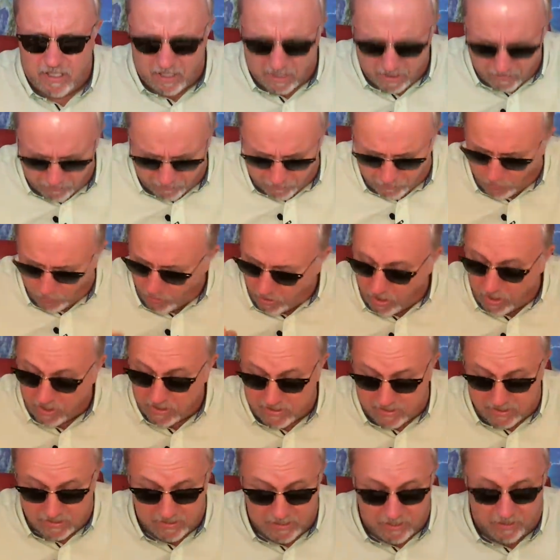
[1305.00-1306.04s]
for
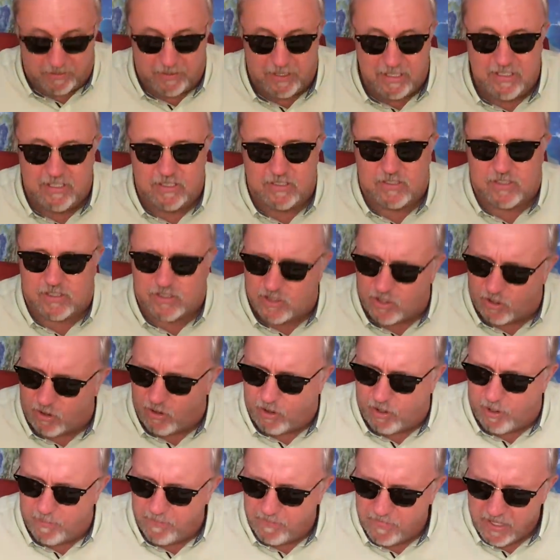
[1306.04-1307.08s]
us during the
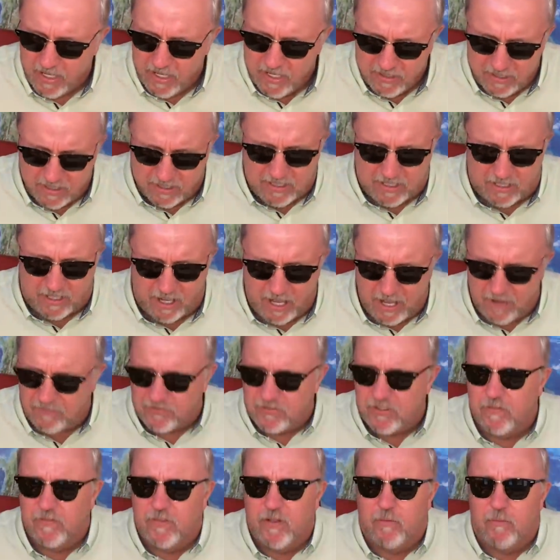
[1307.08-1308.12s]
storm, the cleft
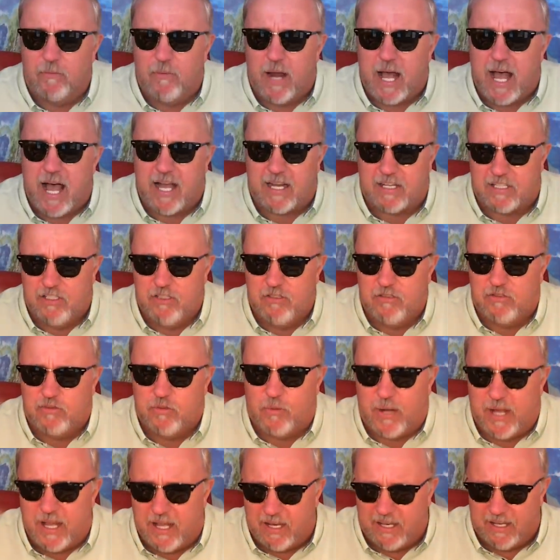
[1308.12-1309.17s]
of the rock you
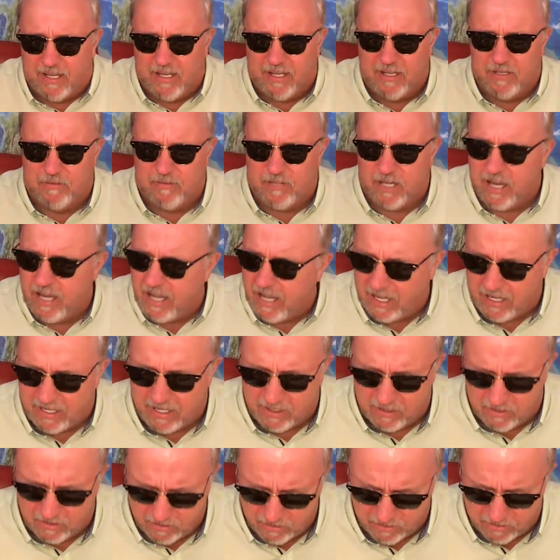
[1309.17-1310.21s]
dwell in.
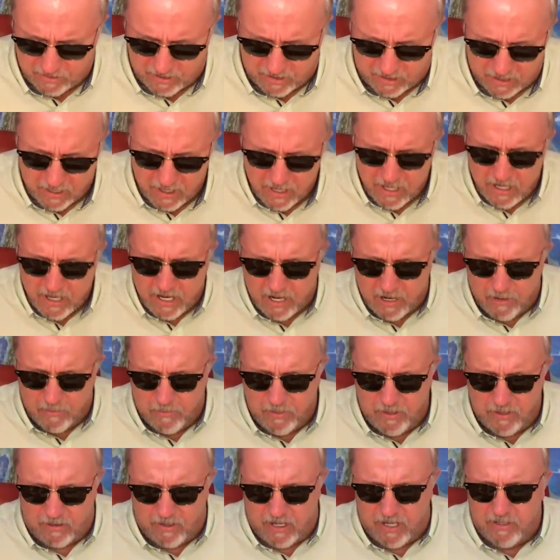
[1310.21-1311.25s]
Hallelujah. And
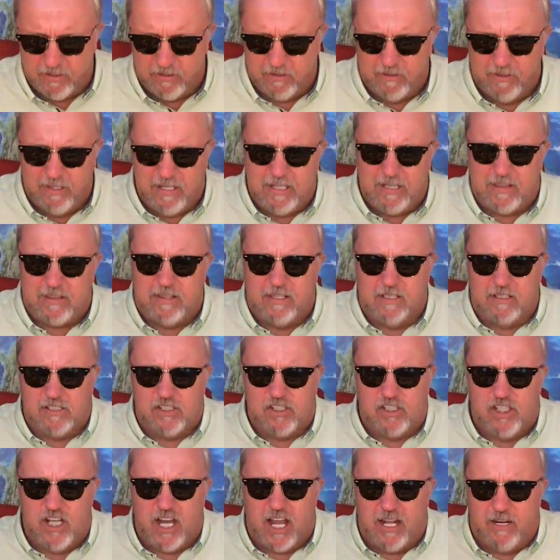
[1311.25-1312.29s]
we're underneath the
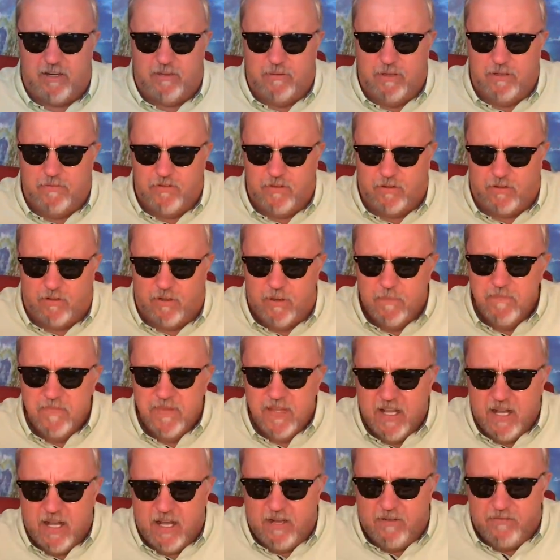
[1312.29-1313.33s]
shadow of
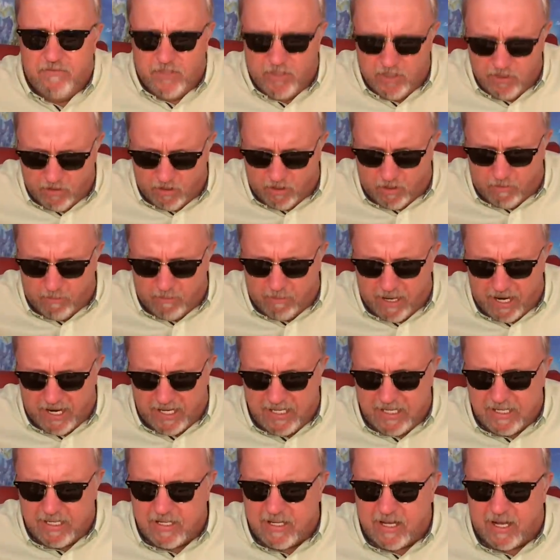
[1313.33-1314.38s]
you,
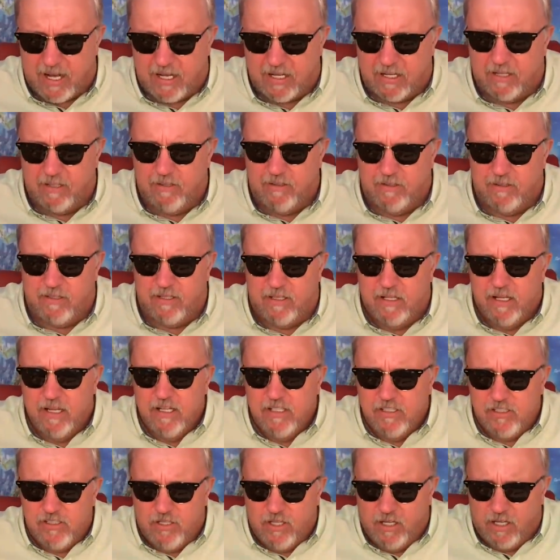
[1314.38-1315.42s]
Almighty God, under
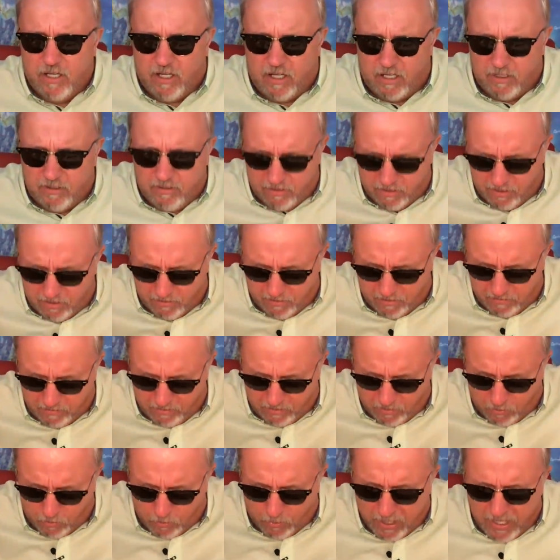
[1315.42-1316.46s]

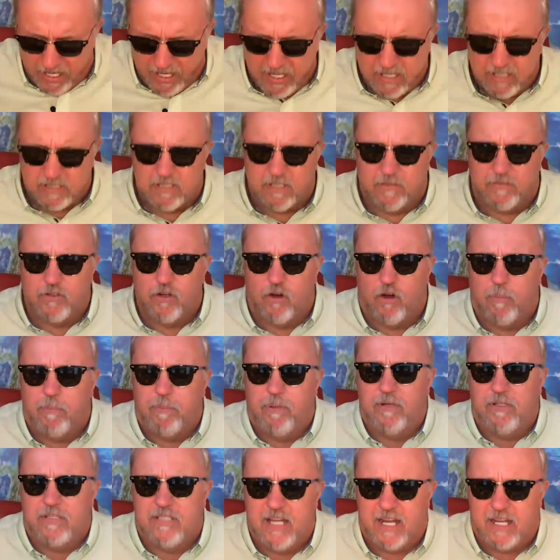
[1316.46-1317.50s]
the wings of your
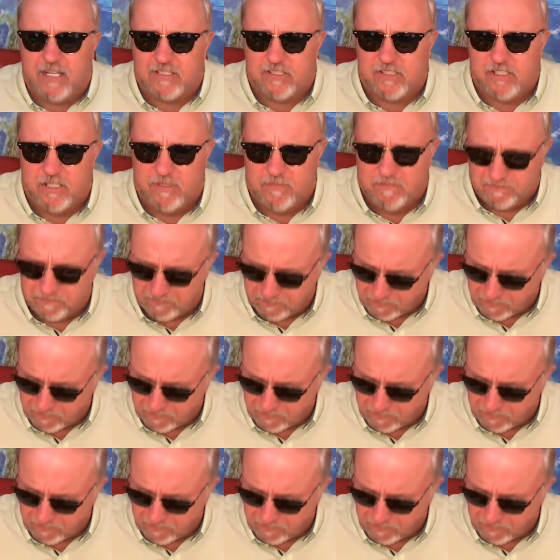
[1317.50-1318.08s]
protection.